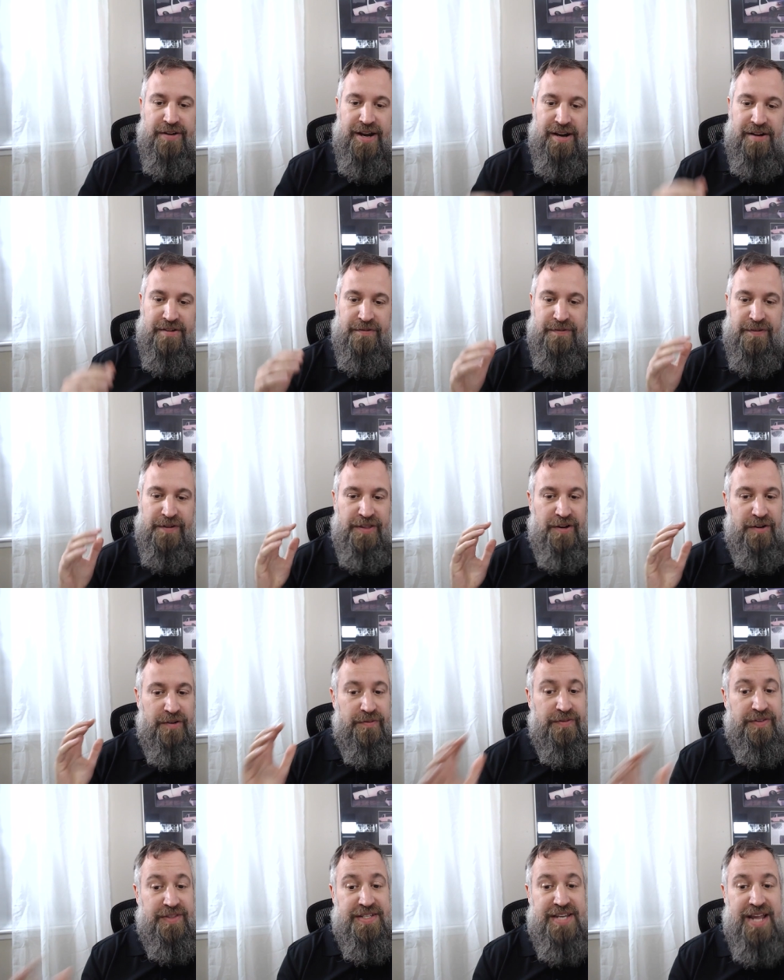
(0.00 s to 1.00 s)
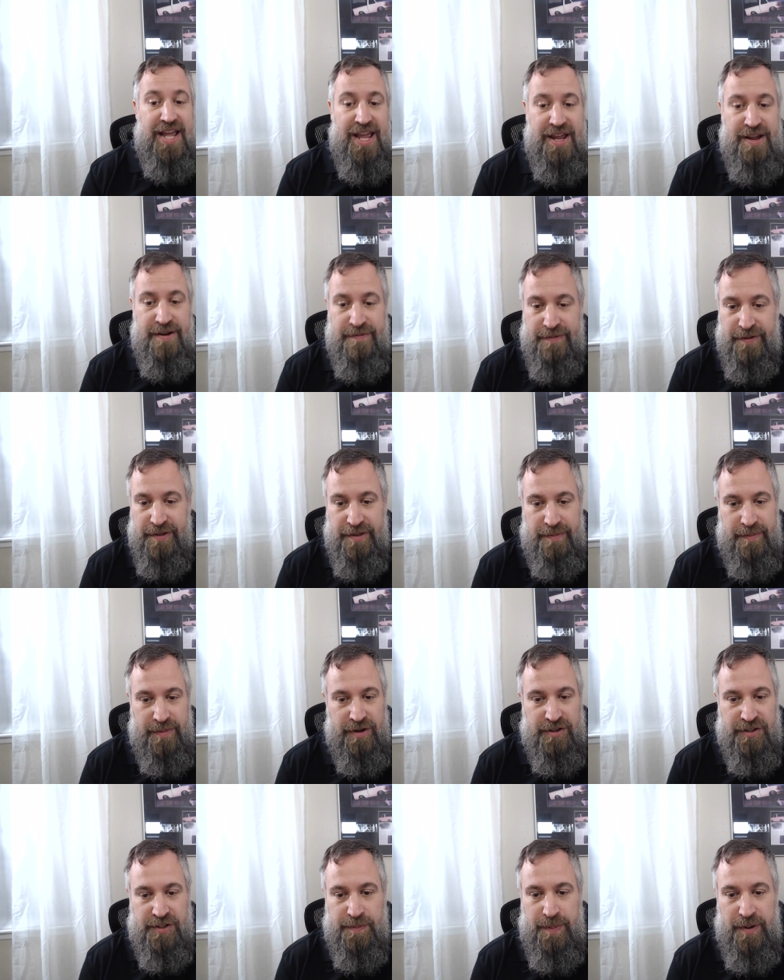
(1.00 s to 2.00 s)
out for the day for the
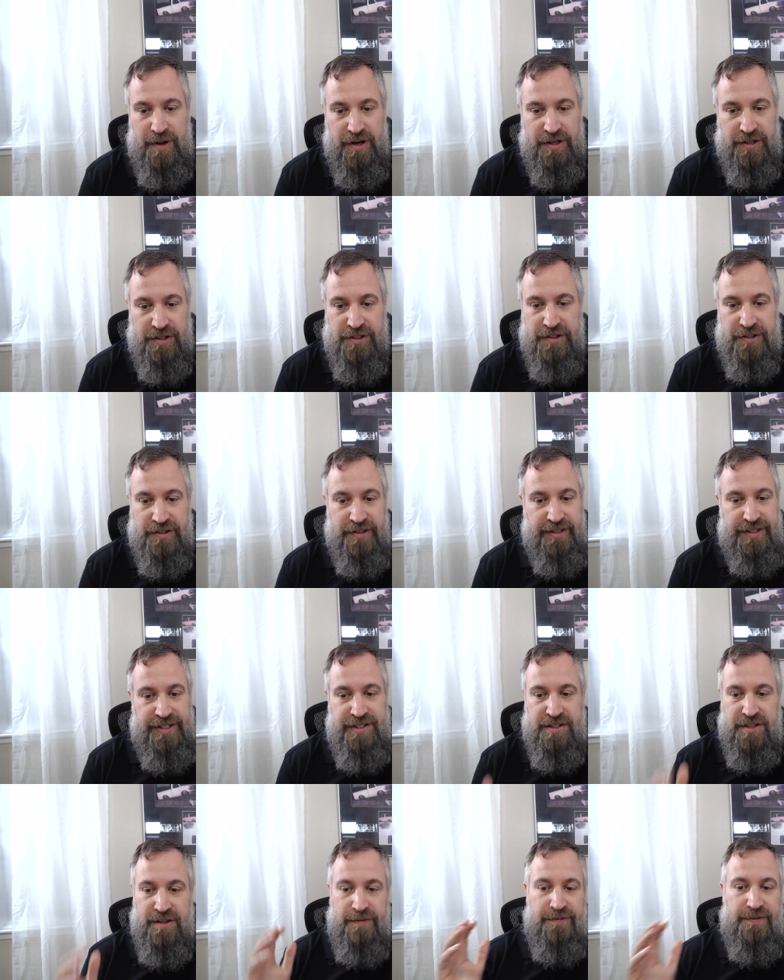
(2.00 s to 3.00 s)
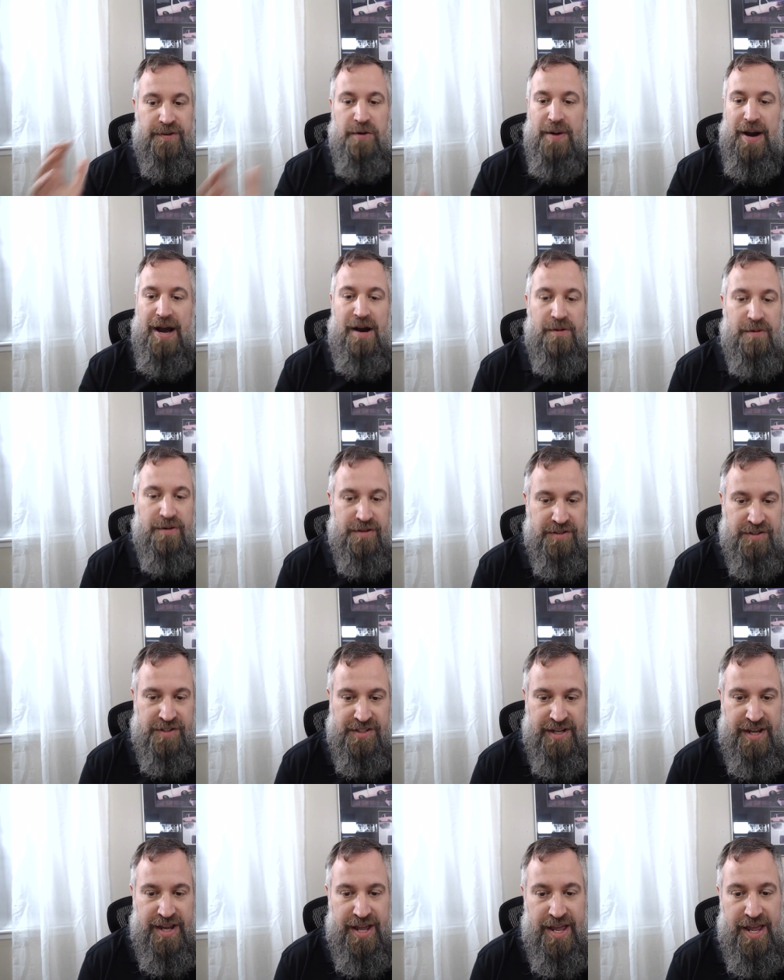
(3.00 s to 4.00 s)
most part, or at least a few
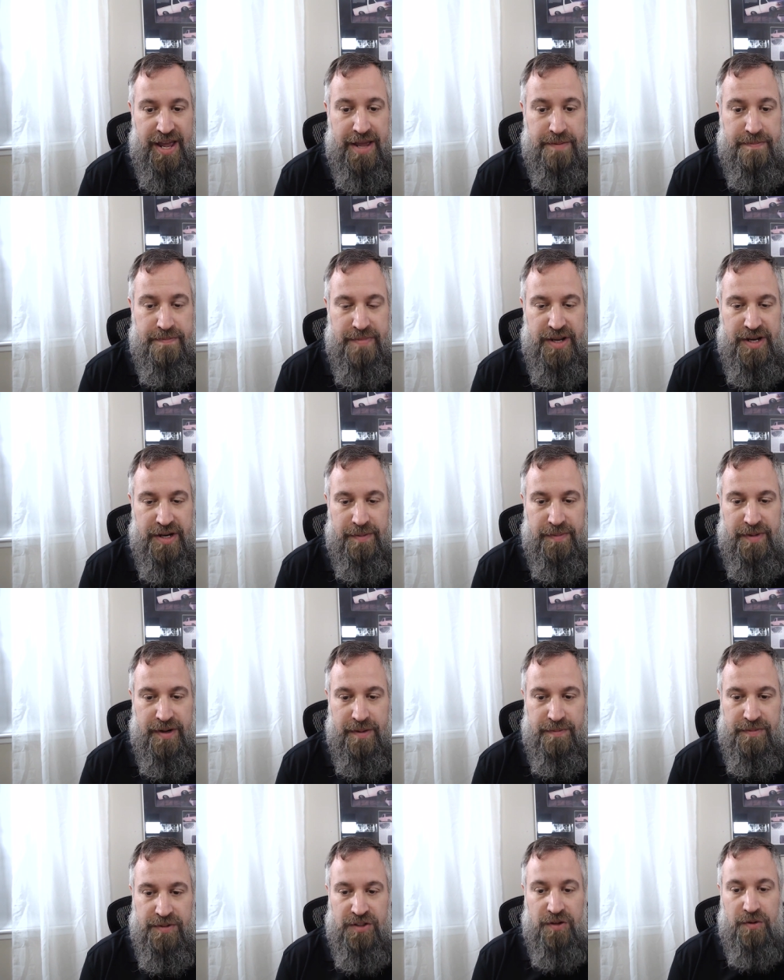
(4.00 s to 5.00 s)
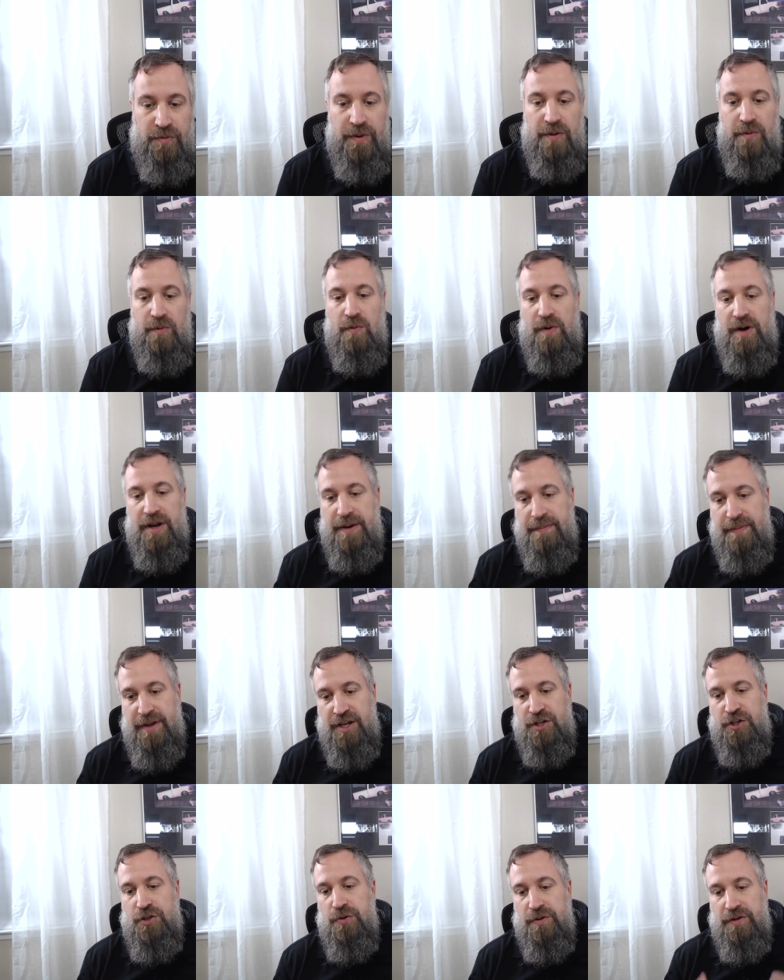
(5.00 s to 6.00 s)
hours at minimum. So we want to
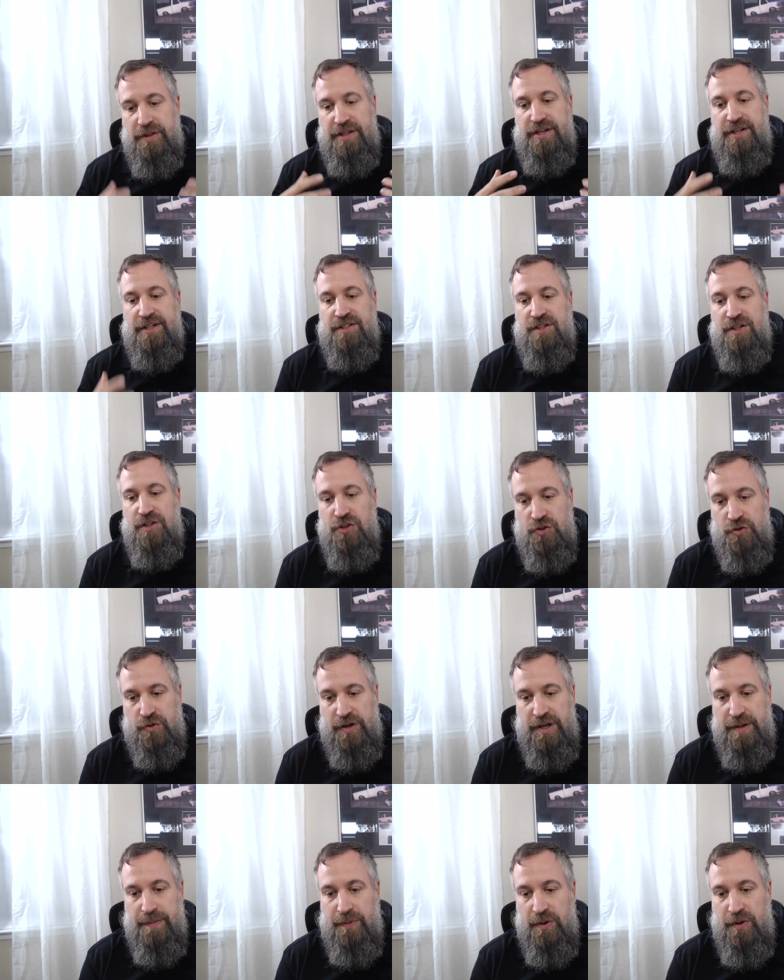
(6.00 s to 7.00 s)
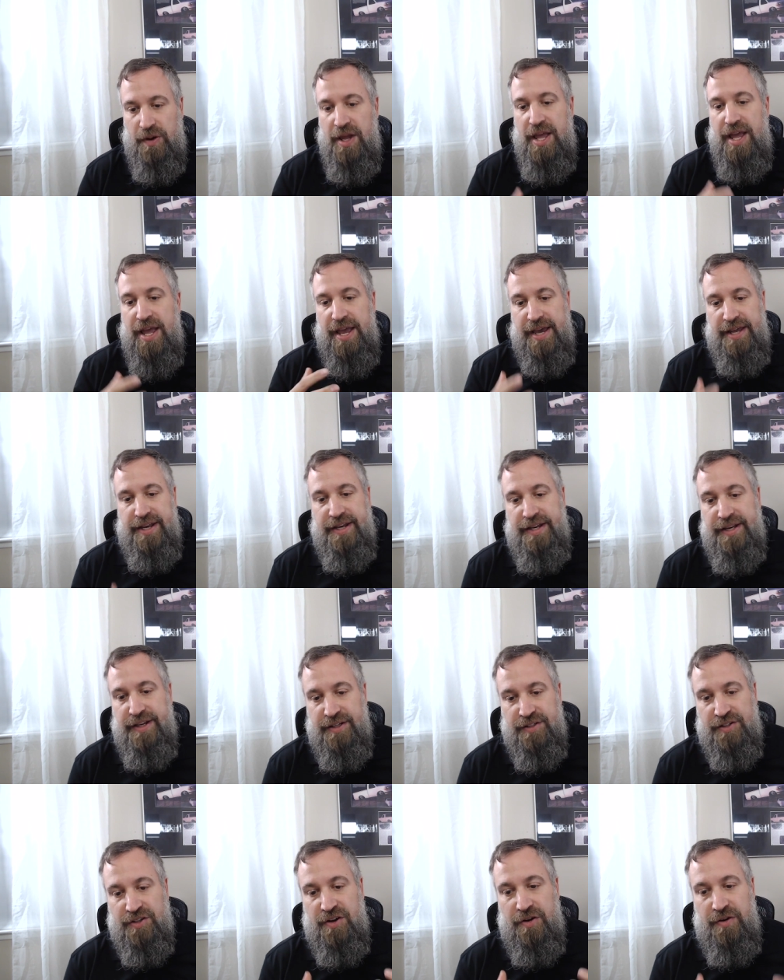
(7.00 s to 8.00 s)
make sure that it's enjoyable and it
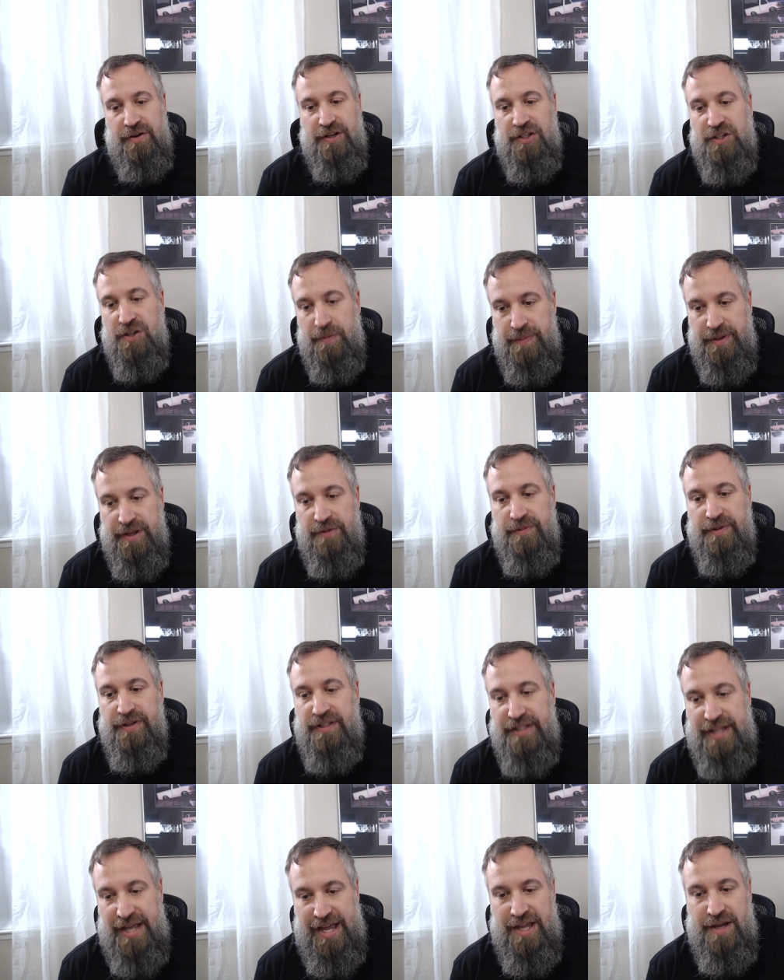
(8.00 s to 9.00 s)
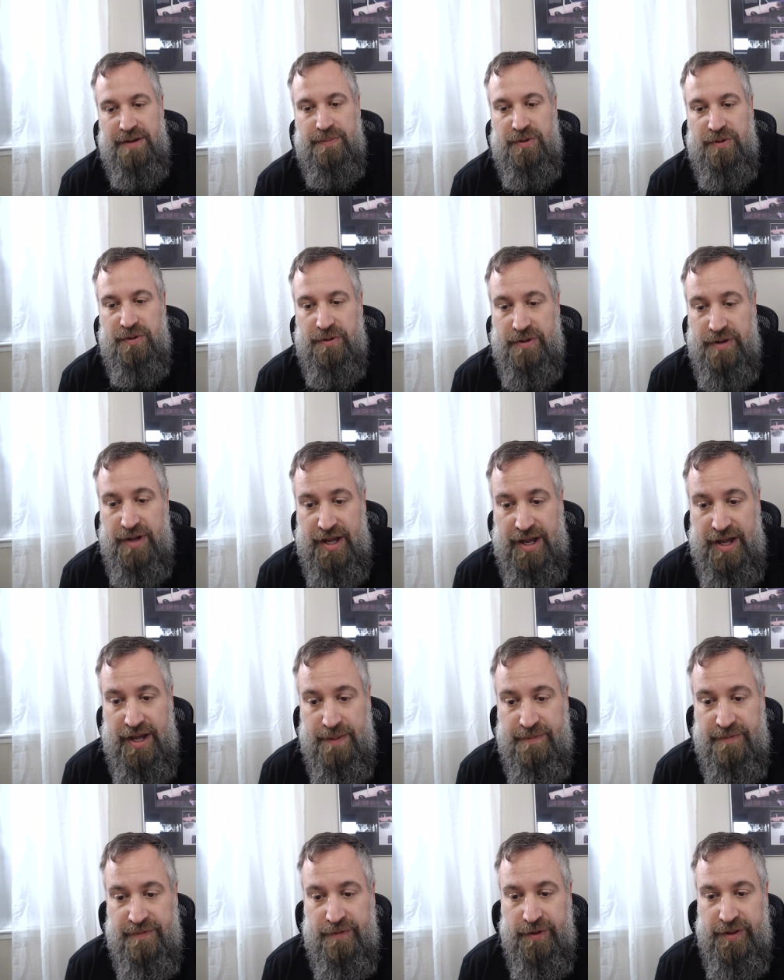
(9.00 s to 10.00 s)
is going to be reliable
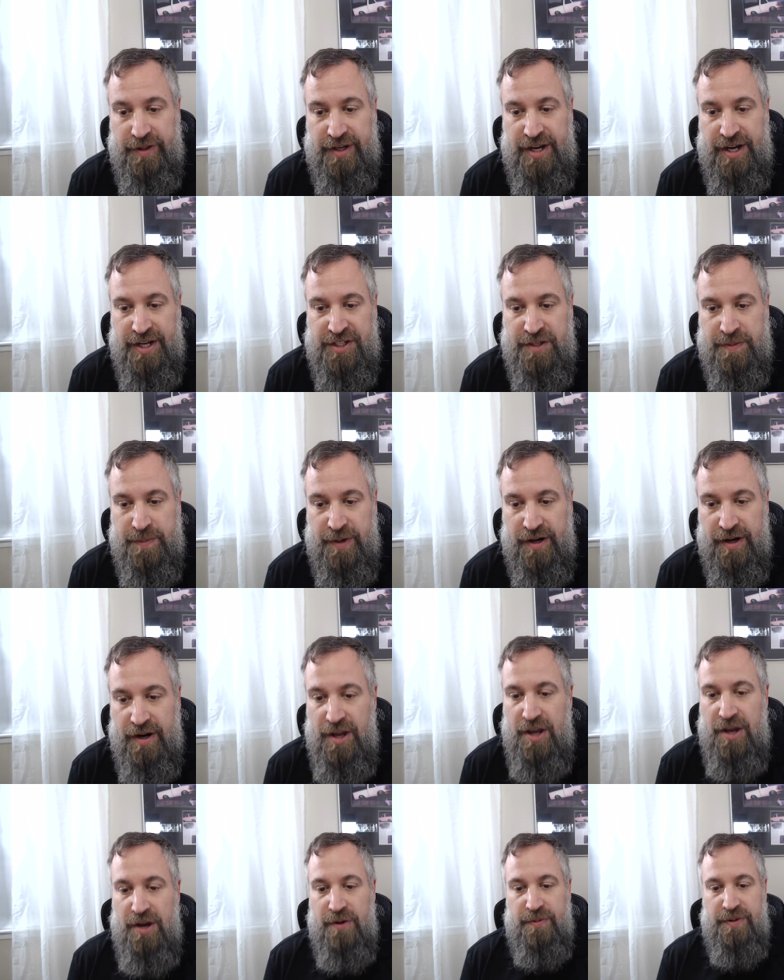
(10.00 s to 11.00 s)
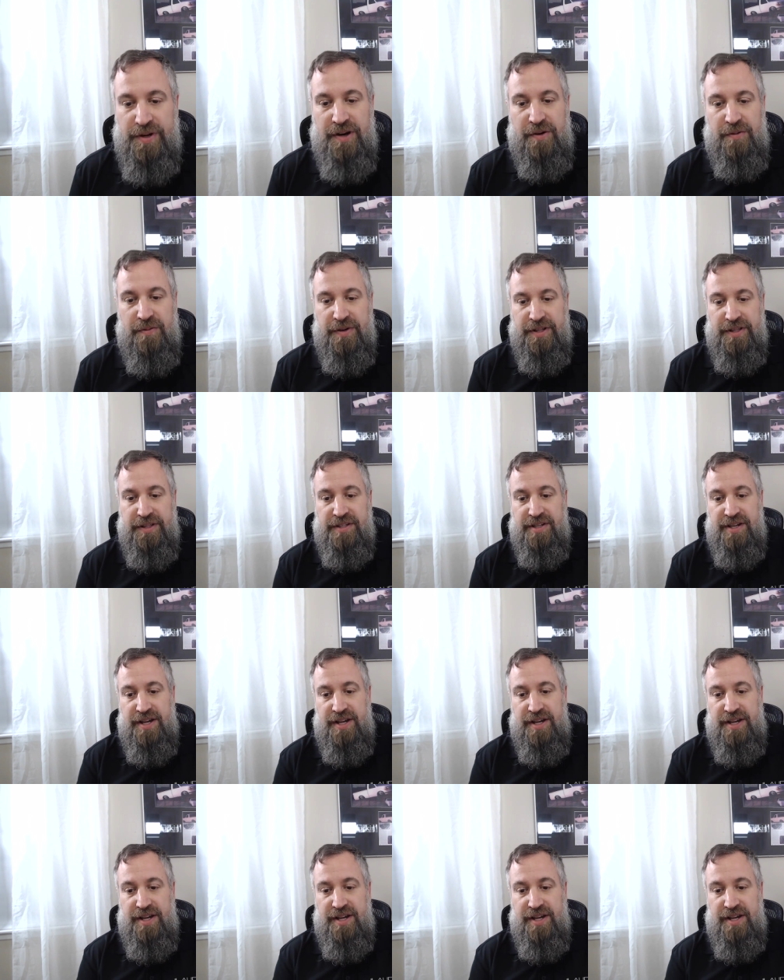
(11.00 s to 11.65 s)
for the customer. We don't want